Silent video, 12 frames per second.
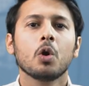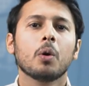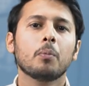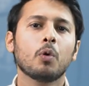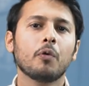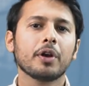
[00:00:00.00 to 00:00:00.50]

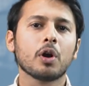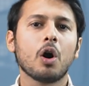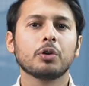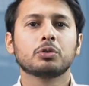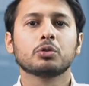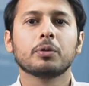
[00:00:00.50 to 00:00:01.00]
Moving
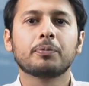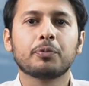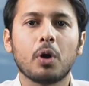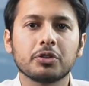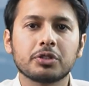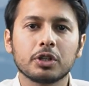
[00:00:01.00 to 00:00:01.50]
on to the
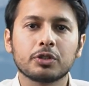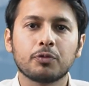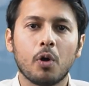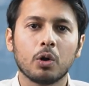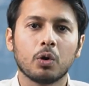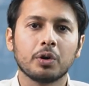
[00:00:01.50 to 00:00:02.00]
process
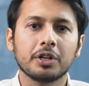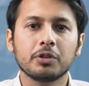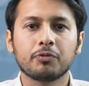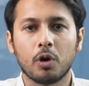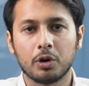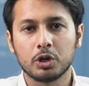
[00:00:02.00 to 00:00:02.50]

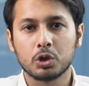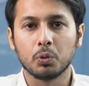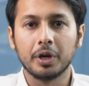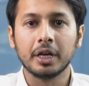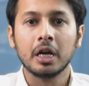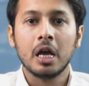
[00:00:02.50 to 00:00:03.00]
followed for
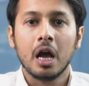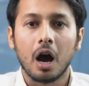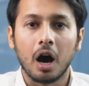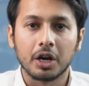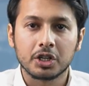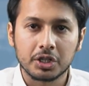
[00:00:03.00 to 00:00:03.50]
issuing
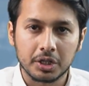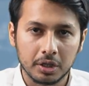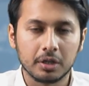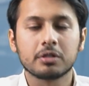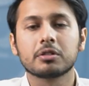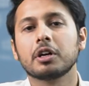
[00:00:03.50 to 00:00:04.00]
a
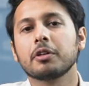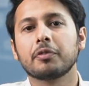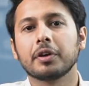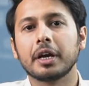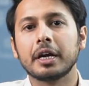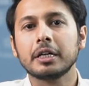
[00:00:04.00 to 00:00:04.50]
share
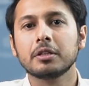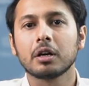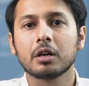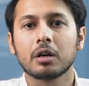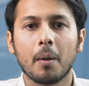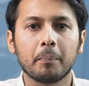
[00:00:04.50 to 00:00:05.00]
certificate, the
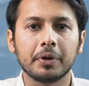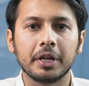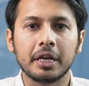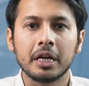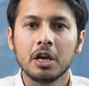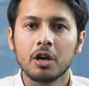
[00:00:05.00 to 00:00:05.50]

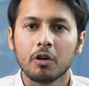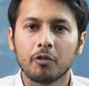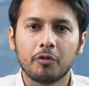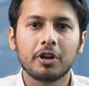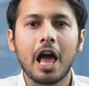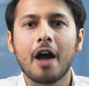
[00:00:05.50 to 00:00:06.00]
company
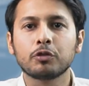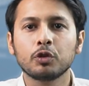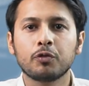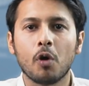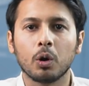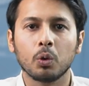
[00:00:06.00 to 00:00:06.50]
will have to
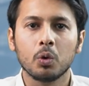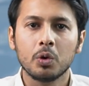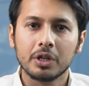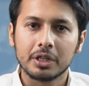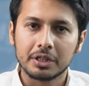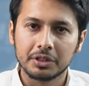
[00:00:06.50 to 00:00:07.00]
follow
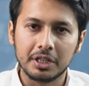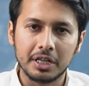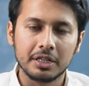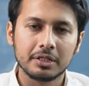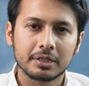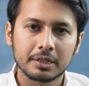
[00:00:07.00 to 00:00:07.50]

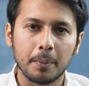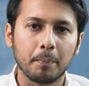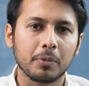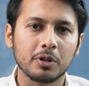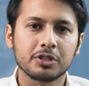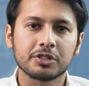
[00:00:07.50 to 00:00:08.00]
these
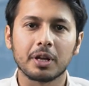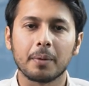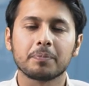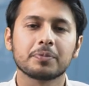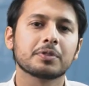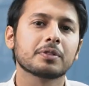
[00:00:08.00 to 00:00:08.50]
simple
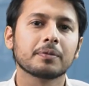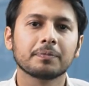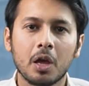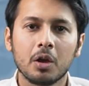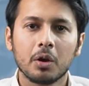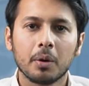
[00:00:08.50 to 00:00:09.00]
steps.
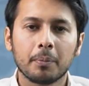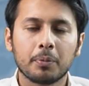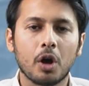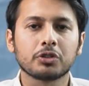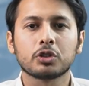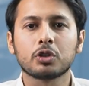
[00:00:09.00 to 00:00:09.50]

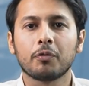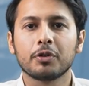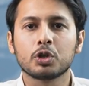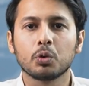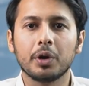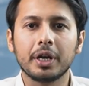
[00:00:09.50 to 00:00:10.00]
Process of
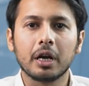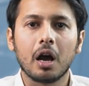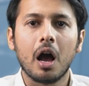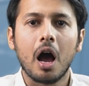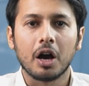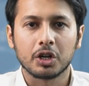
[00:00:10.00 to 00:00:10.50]

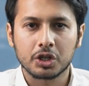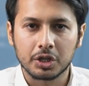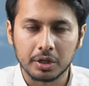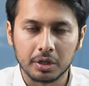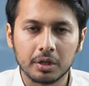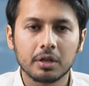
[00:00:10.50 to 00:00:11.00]
issuing a
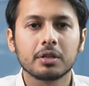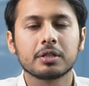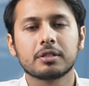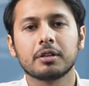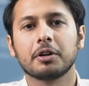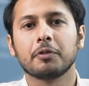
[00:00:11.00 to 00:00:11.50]
share
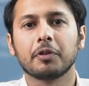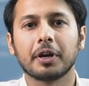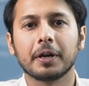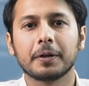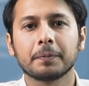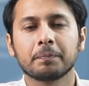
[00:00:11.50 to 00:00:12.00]

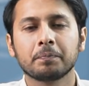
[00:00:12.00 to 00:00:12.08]
certificate.